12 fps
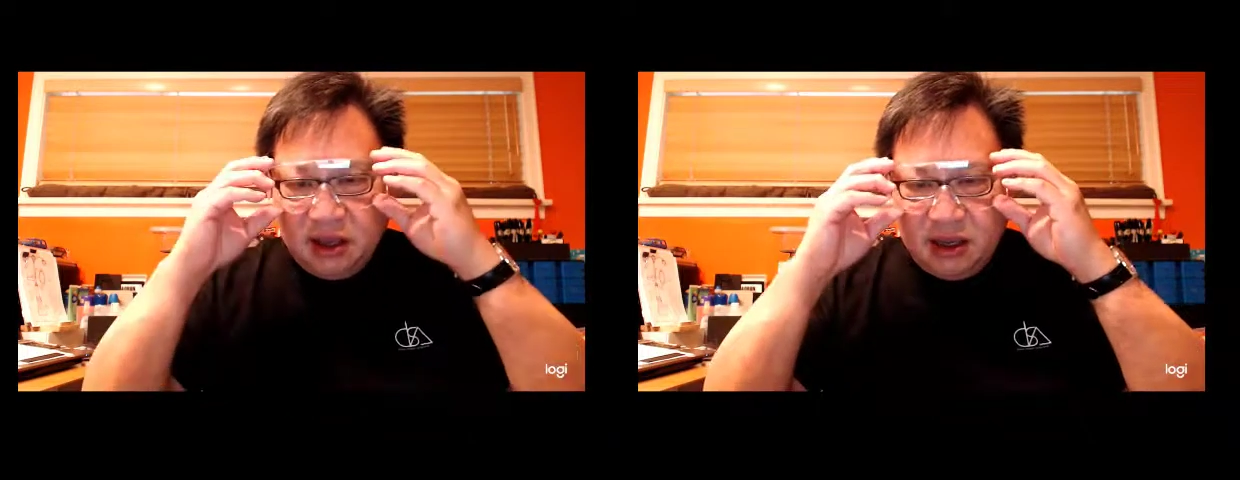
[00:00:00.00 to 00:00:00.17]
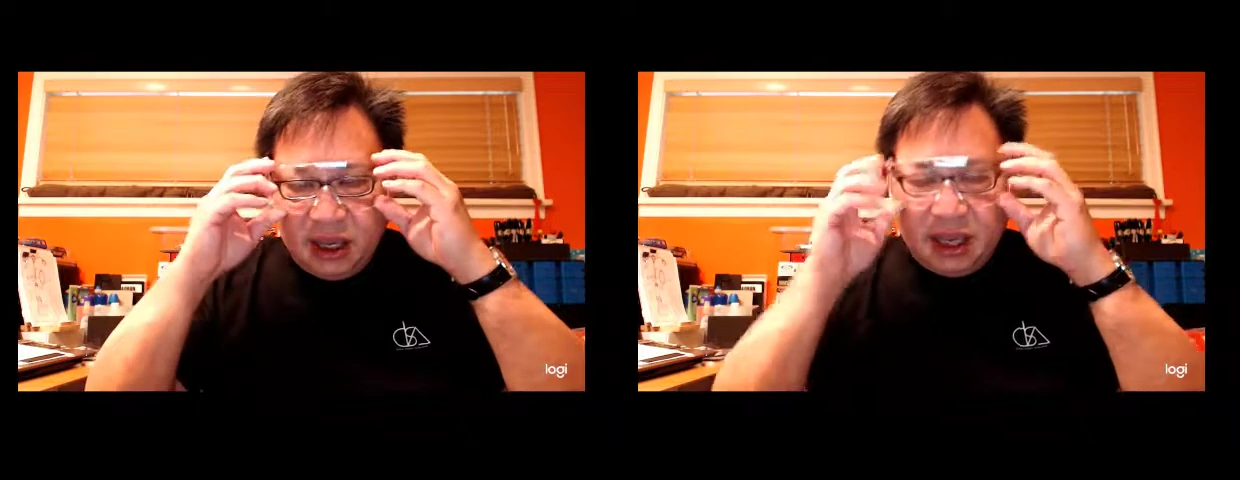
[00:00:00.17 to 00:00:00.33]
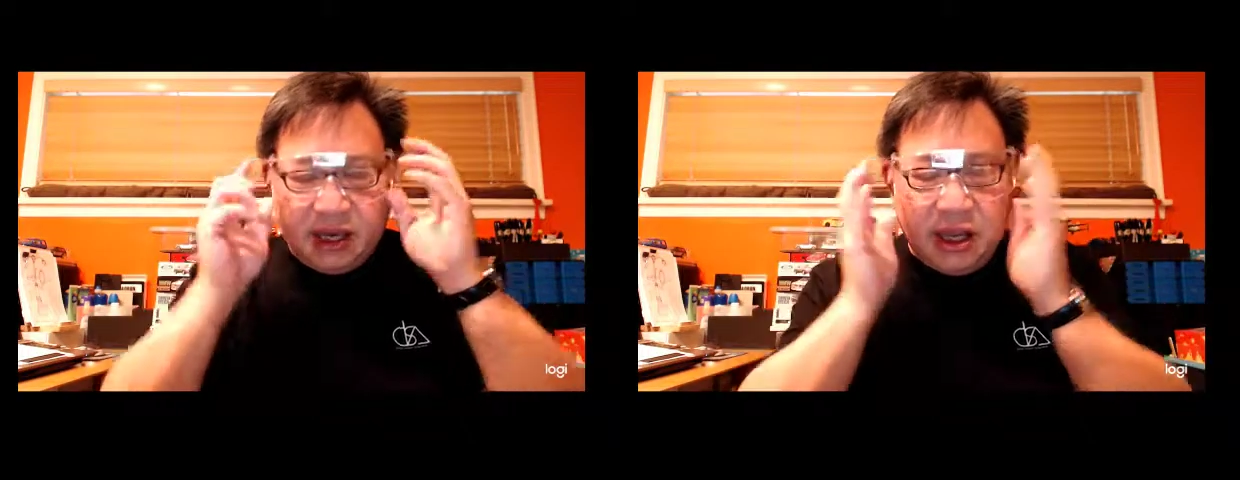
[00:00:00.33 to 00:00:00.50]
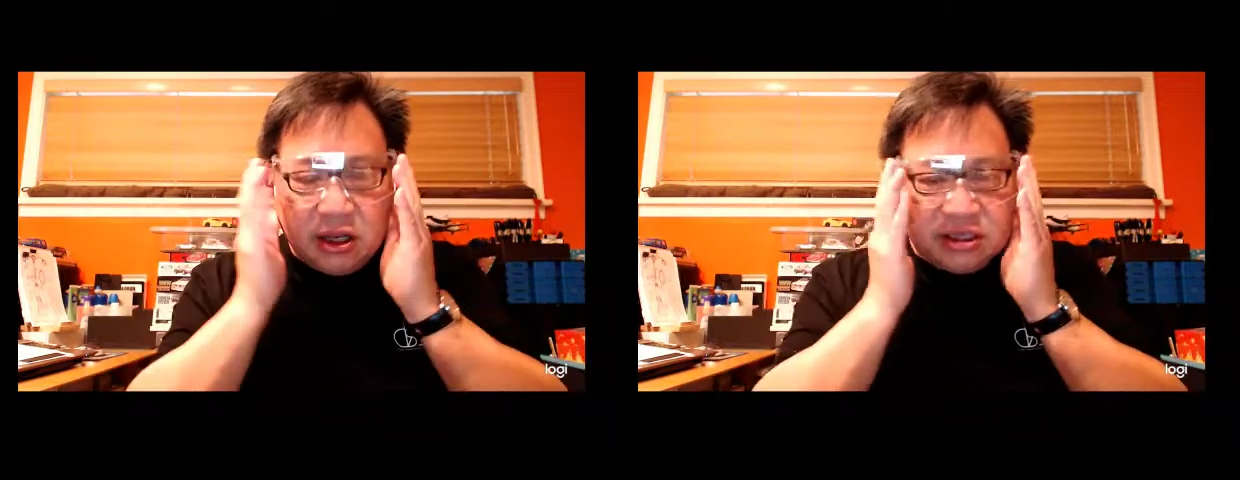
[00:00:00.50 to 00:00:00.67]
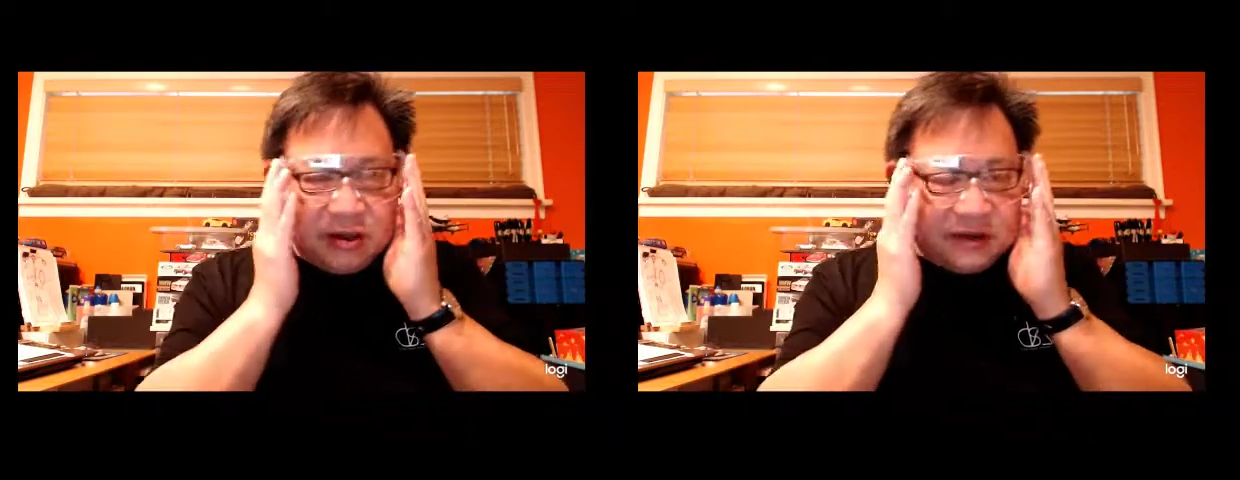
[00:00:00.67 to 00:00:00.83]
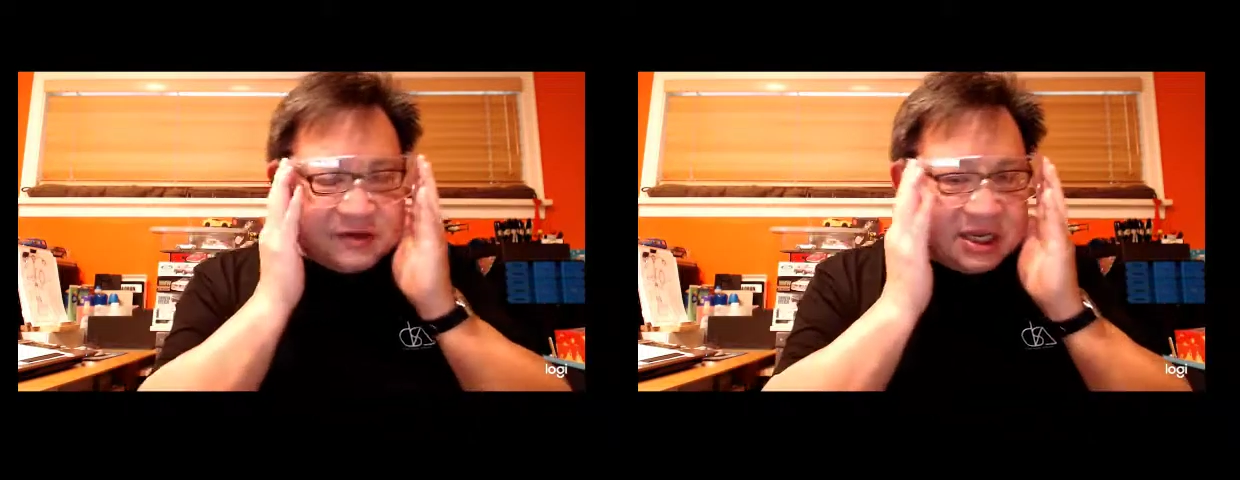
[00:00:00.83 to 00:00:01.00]
And they
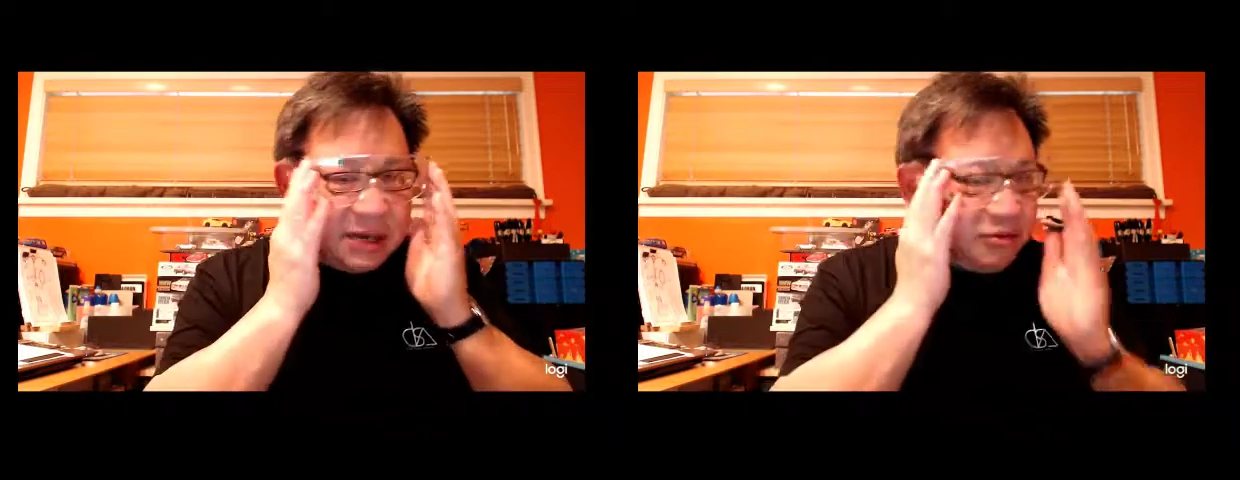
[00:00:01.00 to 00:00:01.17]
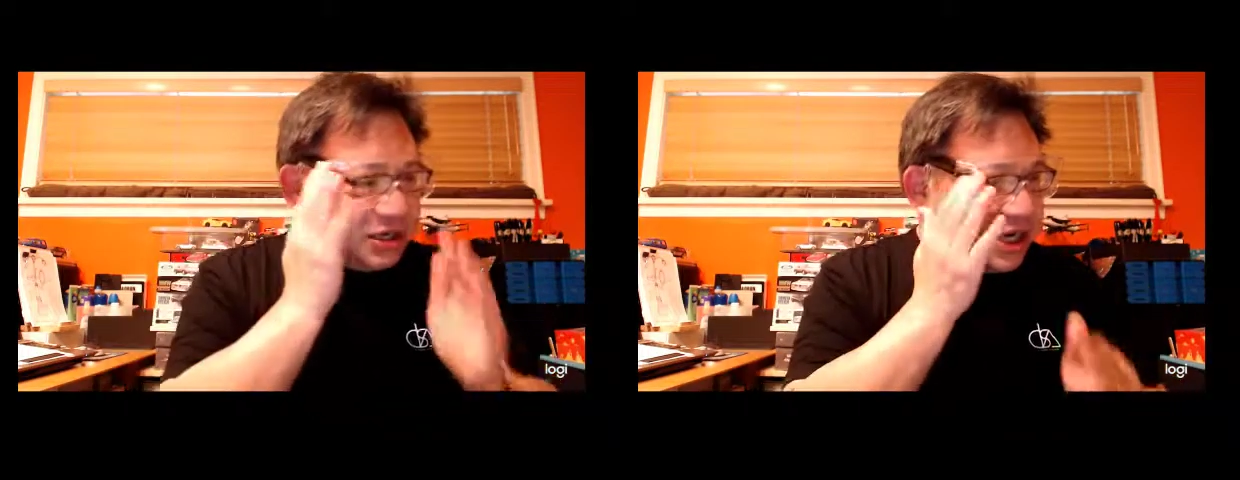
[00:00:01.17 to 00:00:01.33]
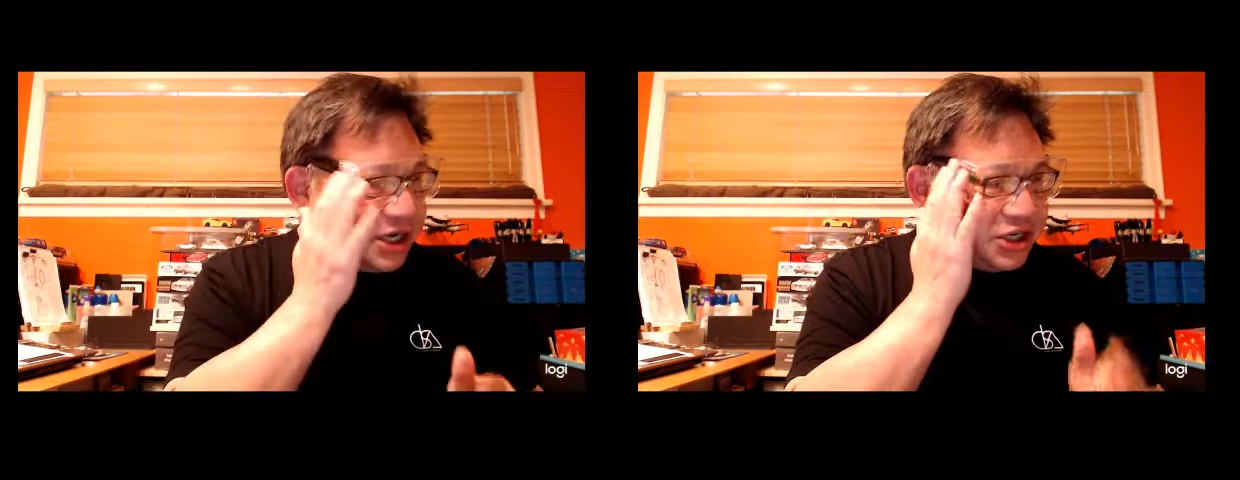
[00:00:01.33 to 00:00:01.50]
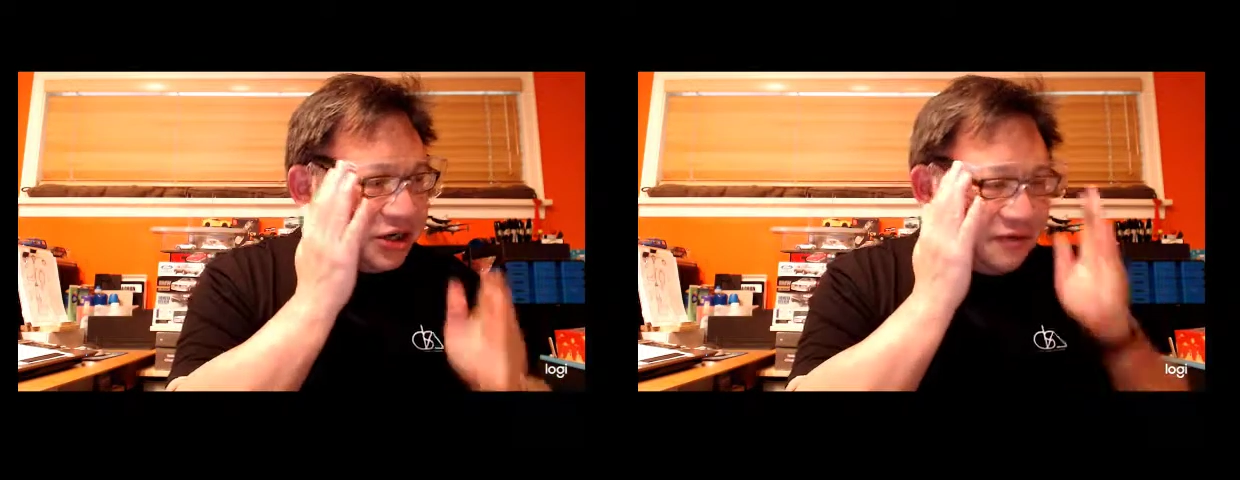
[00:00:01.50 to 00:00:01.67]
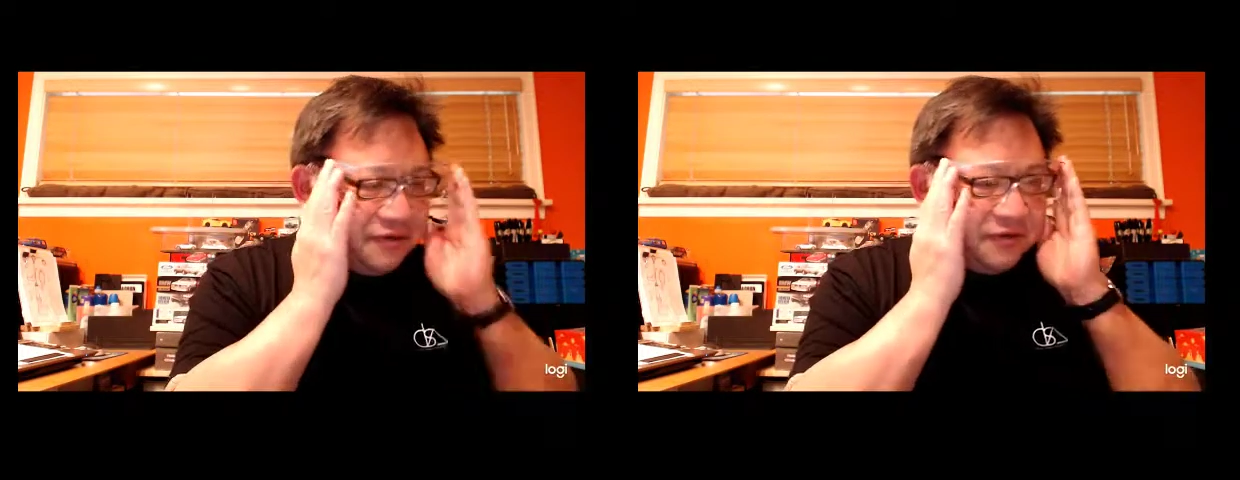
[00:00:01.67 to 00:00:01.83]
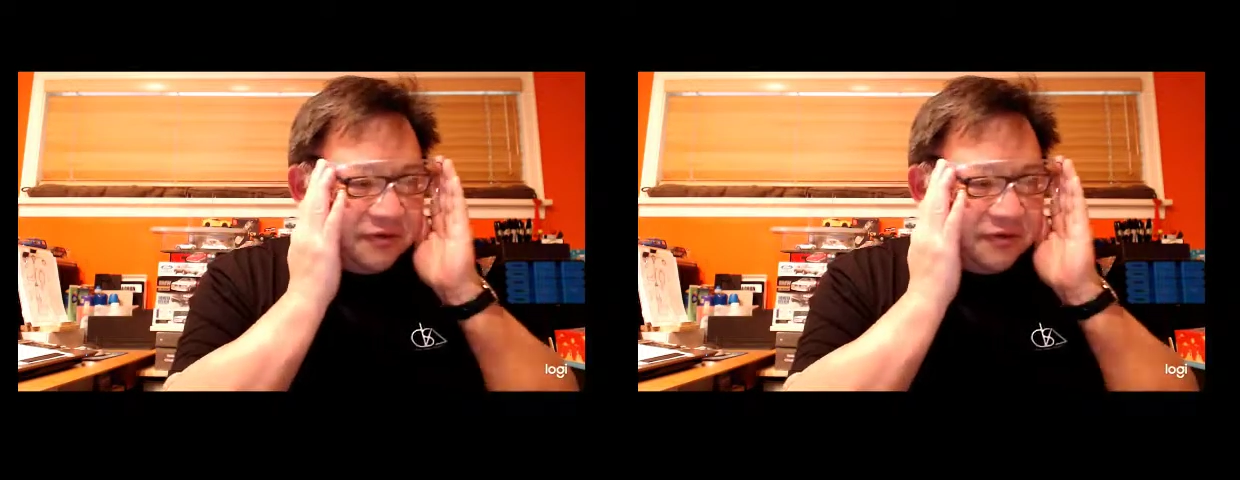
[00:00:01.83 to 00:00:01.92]
also have side protection